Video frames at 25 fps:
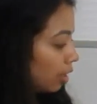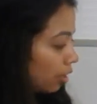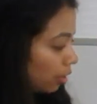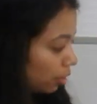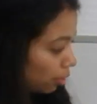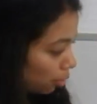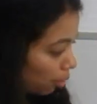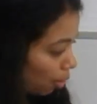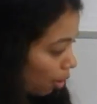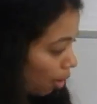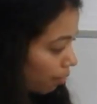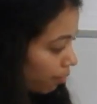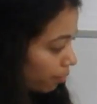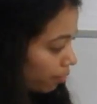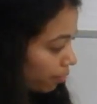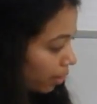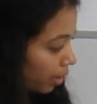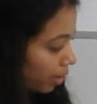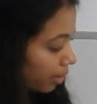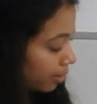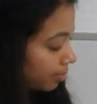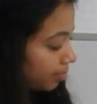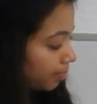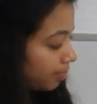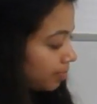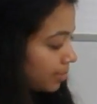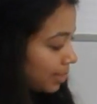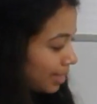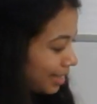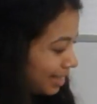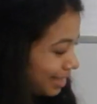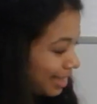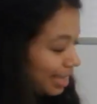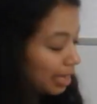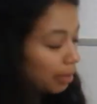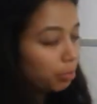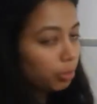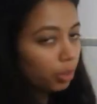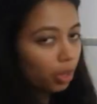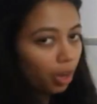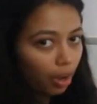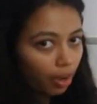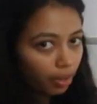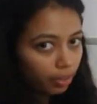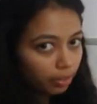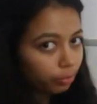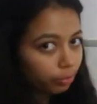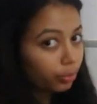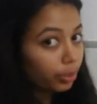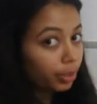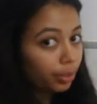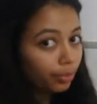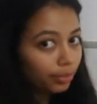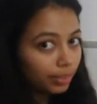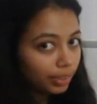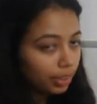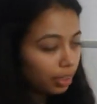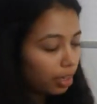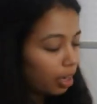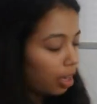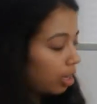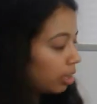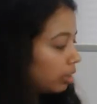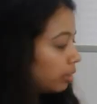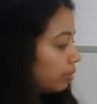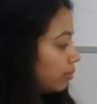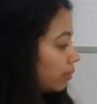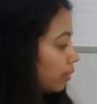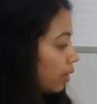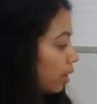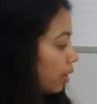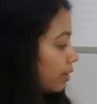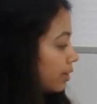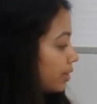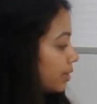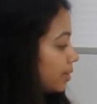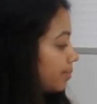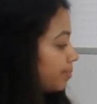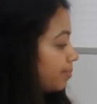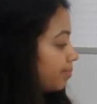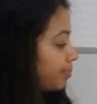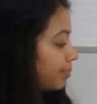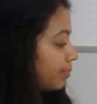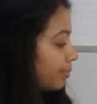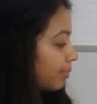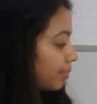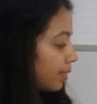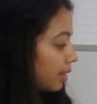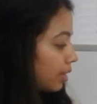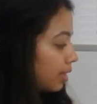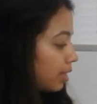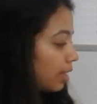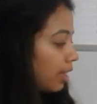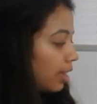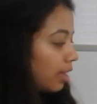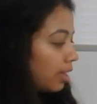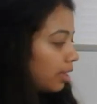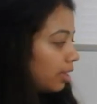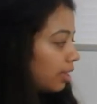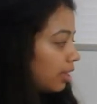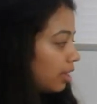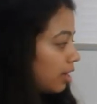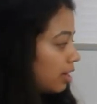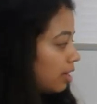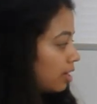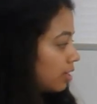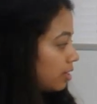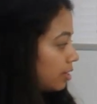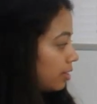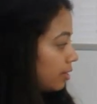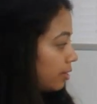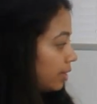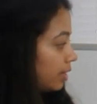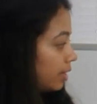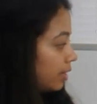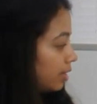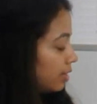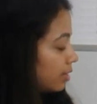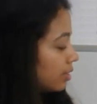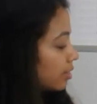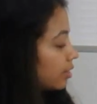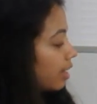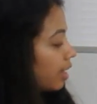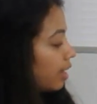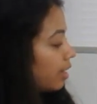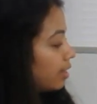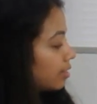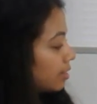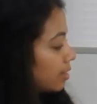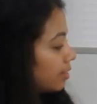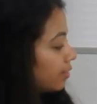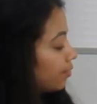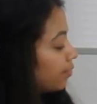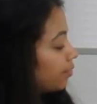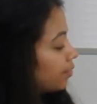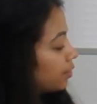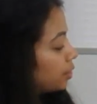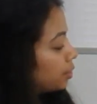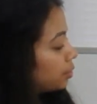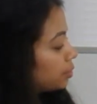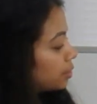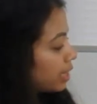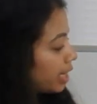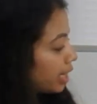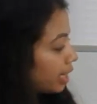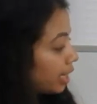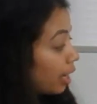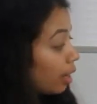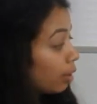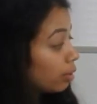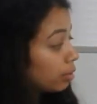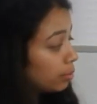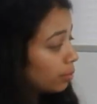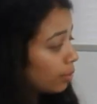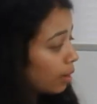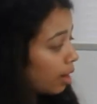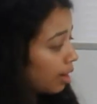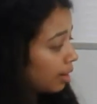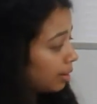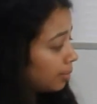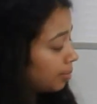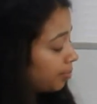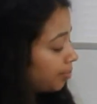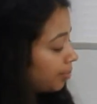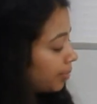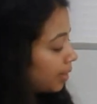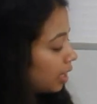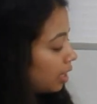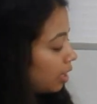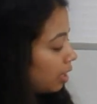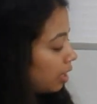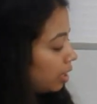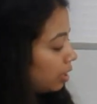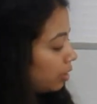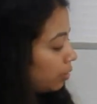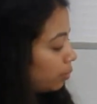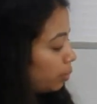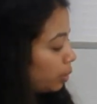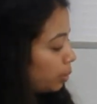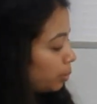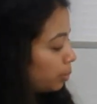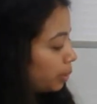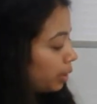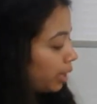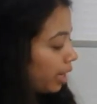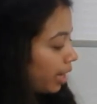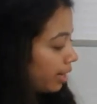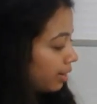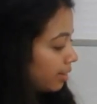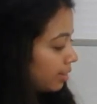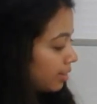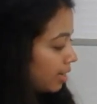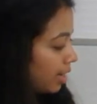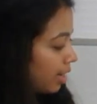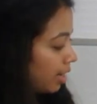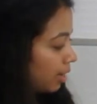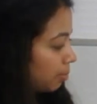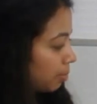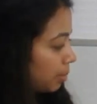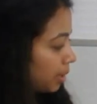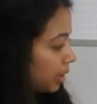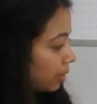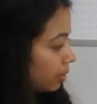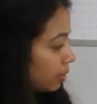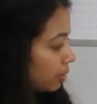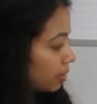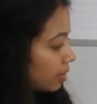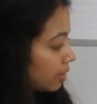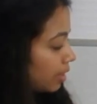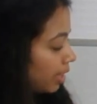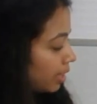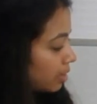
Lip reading: the row of 1, same column, whatever the column was. So in this case, if you take out 1, we would add 10, because